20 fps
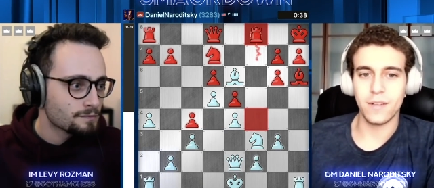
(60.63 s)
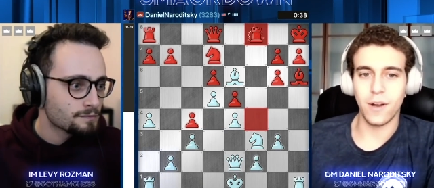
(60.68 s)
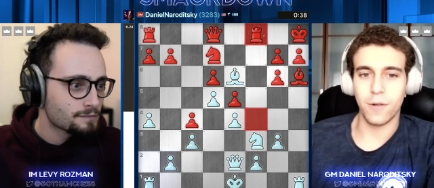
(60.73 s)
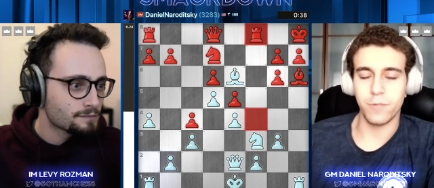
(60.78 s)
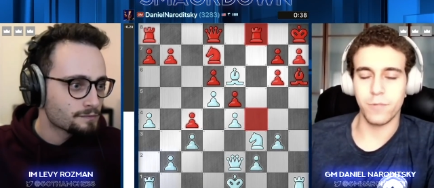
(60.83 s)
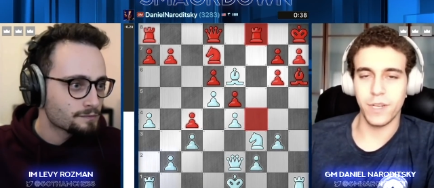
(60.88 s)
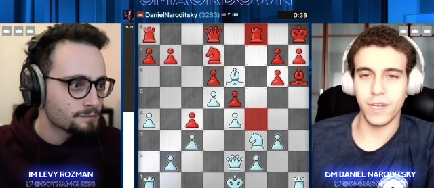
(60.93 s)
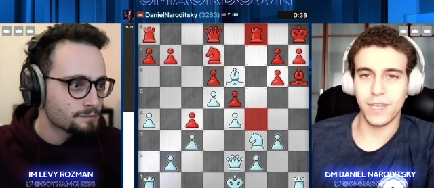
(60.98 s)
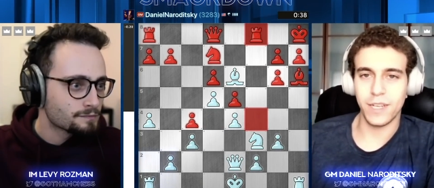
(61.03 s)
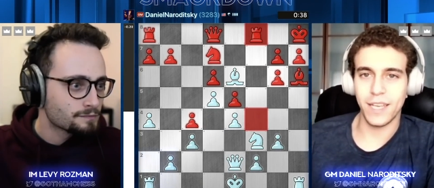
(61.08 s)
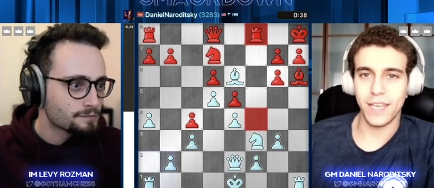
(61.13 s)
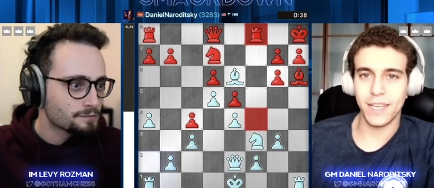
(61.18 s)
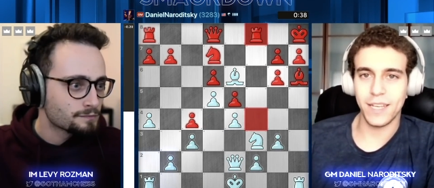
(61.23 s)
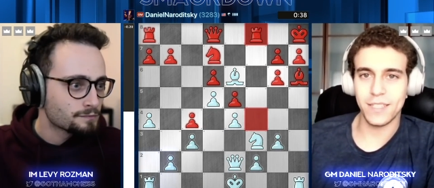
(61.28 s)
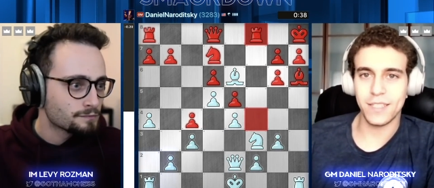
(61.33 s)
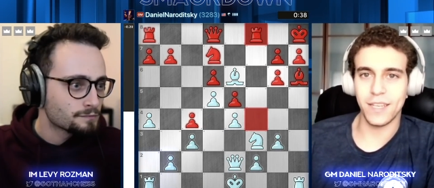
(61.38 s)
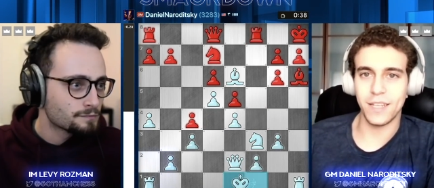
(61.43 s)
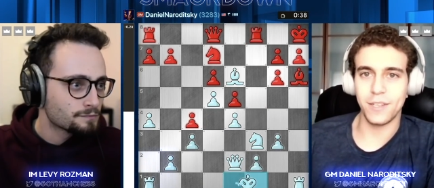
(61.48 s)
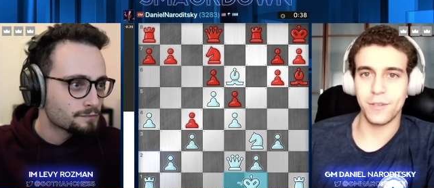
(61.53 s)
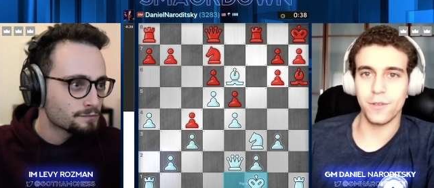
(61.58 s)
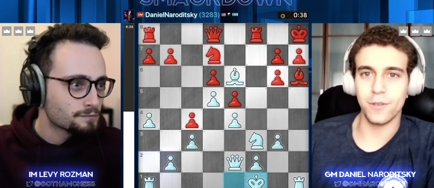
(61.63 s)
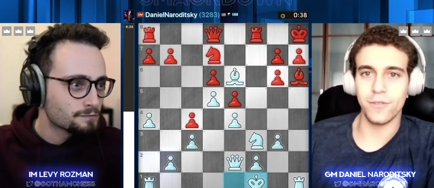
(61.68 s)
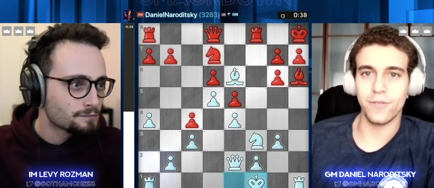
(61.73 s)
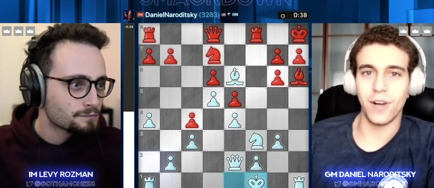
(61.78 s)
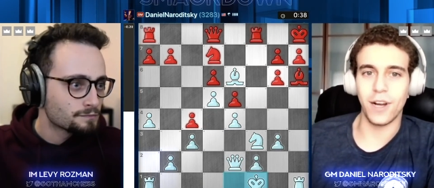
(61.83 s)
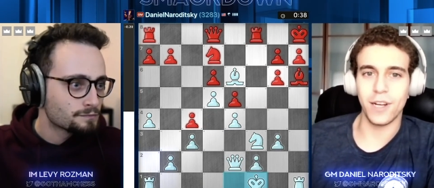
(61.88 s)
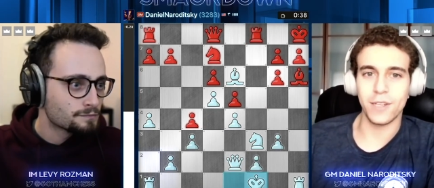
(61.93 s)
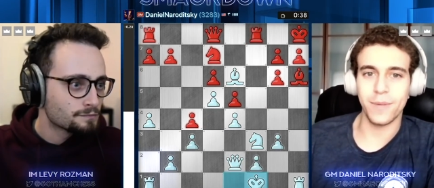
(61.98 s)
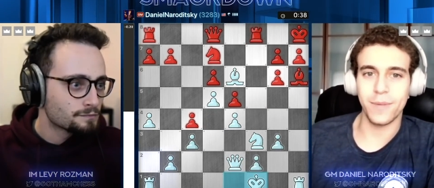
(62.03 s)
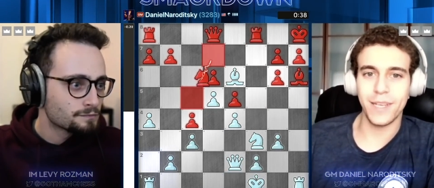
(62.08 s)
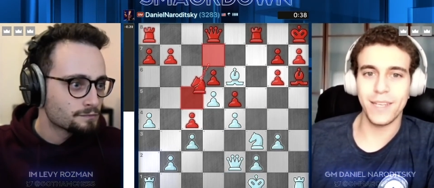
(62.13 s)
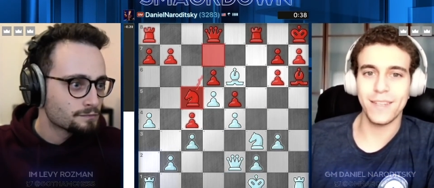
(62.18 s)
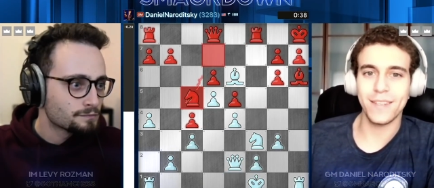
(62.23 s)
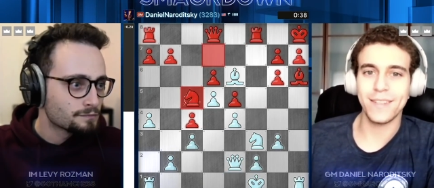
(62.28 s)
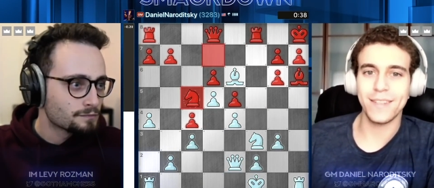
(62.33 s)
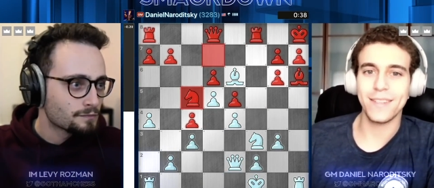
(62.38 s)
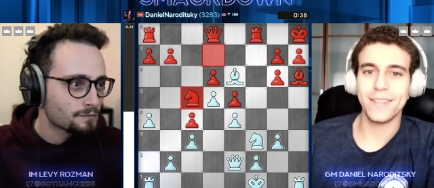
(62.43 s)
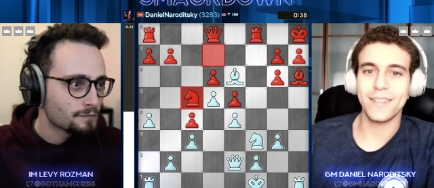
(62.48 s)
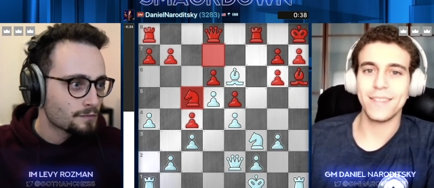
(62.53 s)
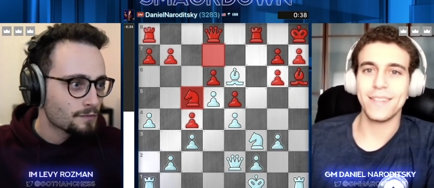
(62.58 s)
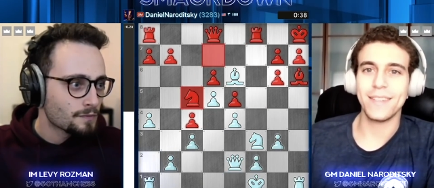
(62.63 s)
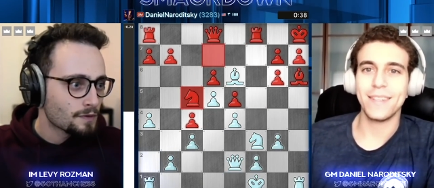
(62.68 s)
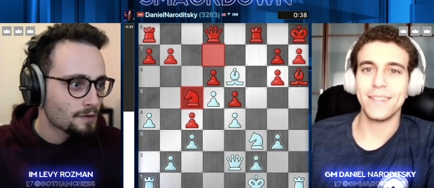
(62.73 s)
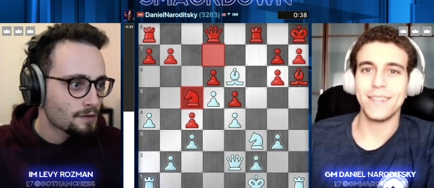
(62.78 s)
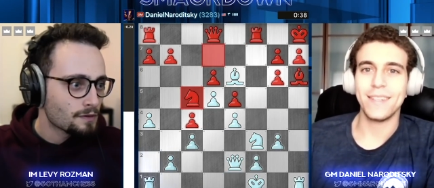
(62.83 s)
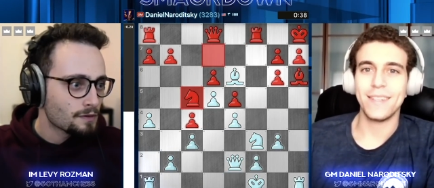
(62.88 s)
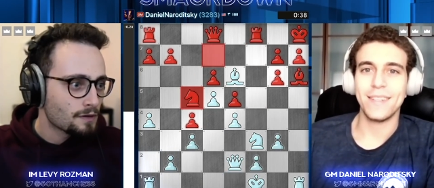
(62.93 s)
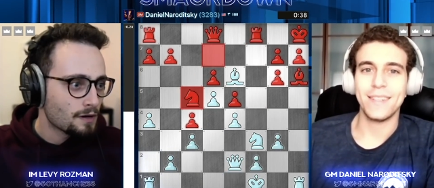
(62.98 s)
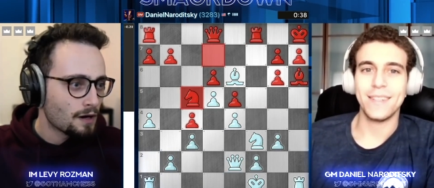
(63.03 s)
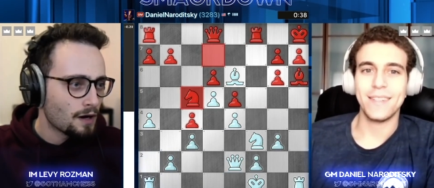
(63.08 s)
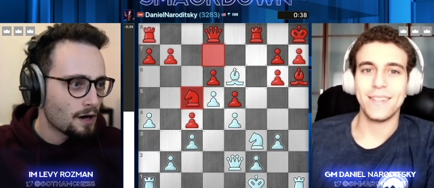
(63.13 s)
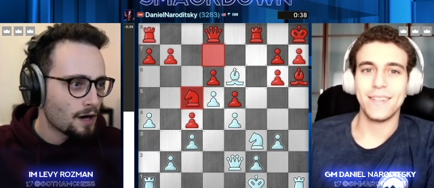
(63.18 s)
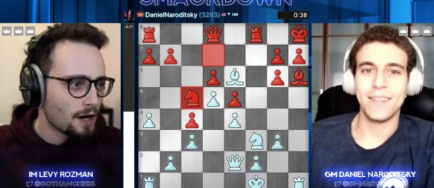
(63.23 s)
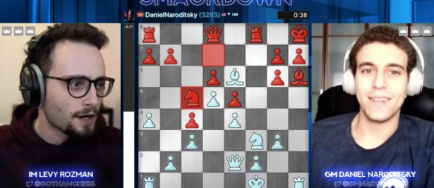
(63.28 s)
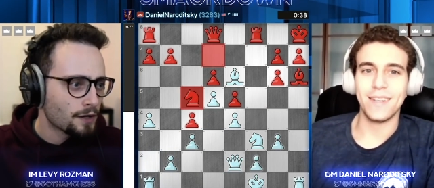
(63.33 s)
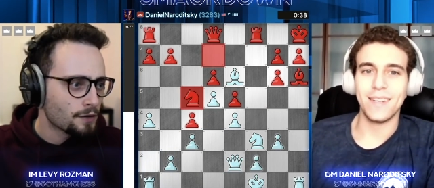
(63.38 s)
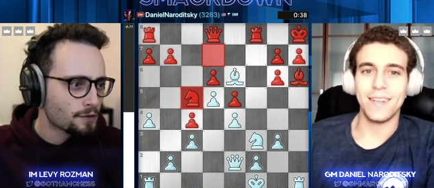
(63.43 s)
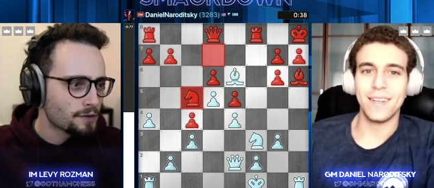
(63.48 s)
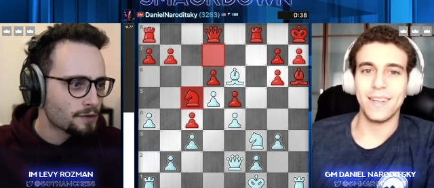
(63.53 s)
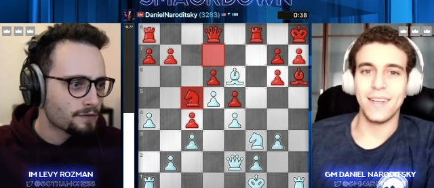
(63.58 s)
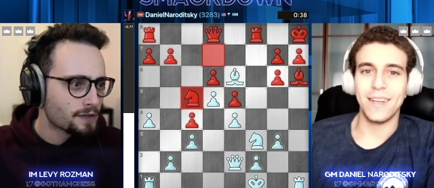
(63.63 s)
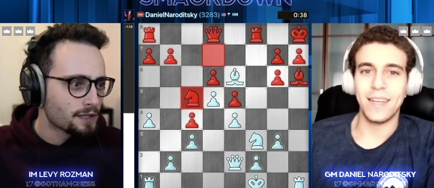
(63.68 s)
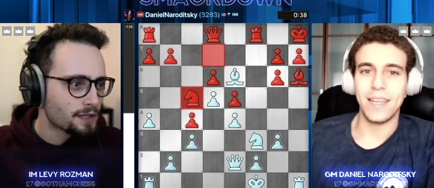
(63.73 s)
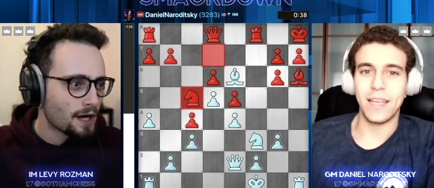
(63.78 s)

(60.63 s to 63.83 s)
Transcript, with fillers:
Speaker 1: Arena Kings and You'll Find Me. I don't even.